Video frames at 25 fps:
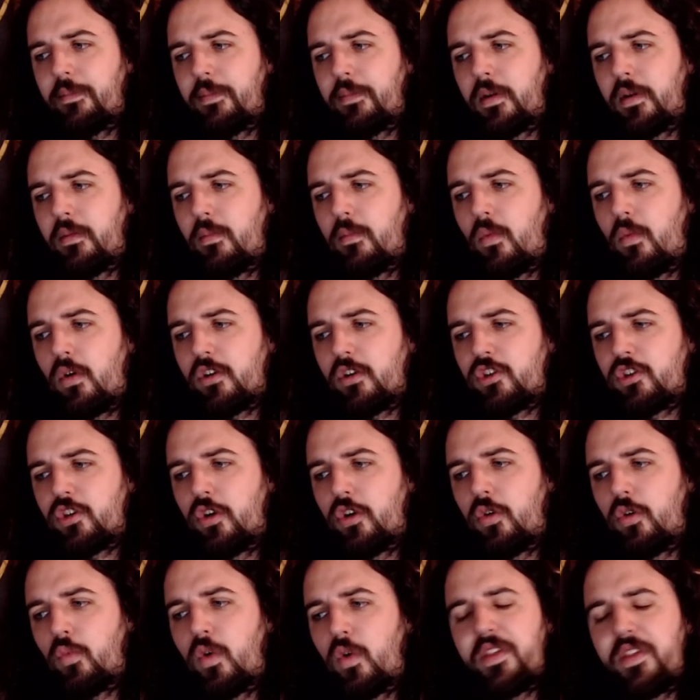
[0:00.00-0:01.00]
but more
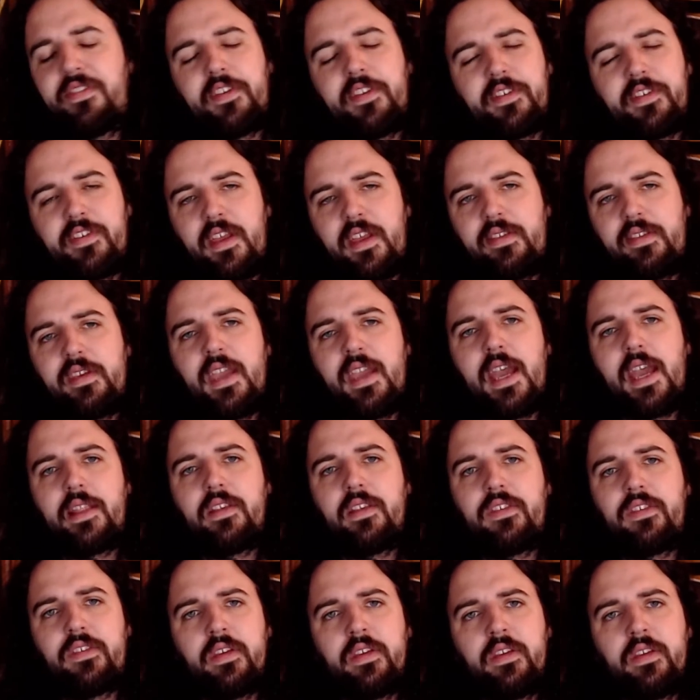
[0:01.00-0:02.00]
so what success he had
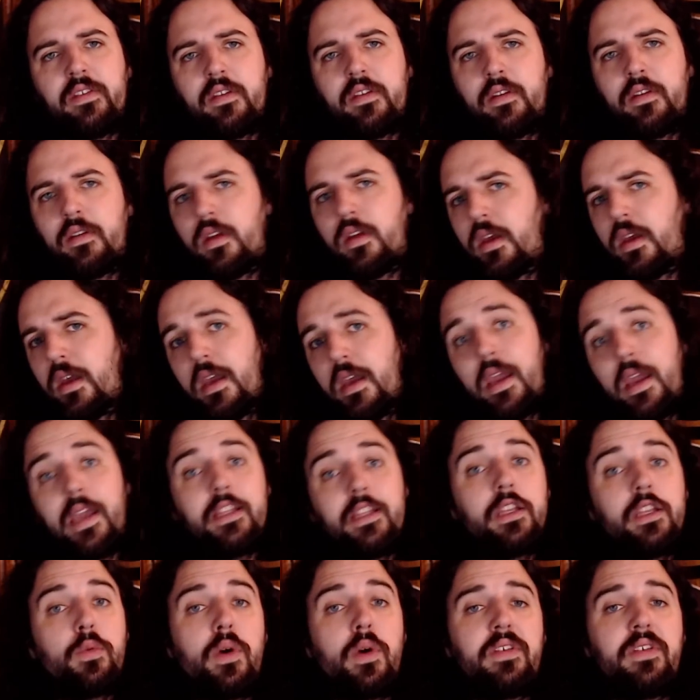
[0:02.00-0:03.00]
this season,
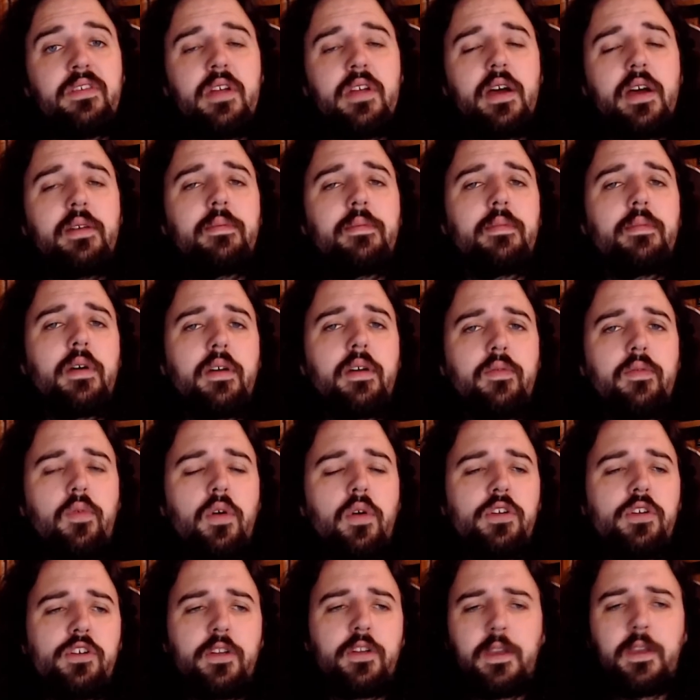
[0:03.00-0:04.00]
and there was none,
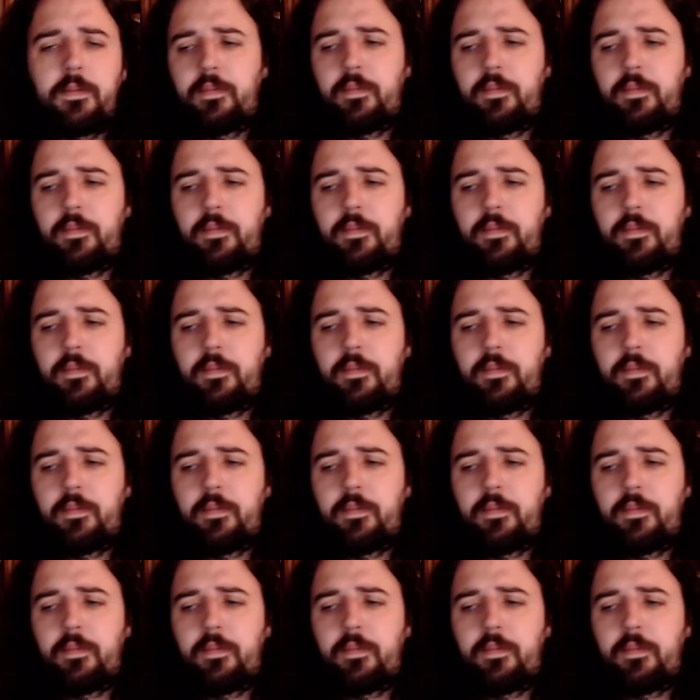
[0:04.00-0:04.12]
unfortunately.